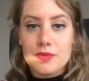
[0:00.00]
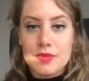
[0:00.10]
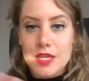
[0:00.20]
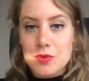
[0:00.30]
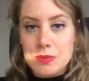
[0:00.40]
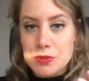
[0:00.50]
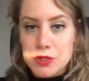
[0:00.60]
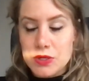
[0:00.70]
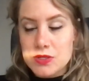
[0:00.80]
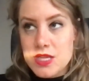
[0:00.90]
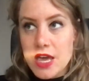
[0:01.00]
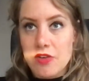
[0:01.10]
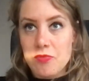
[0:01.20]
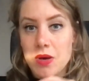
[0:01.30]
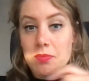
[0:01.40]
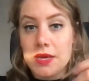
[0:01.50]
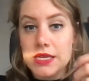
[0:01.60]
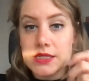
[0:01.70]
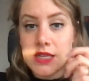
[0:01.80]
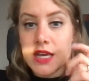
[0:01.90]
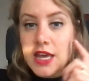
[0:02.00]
they reproduce, they have puppies,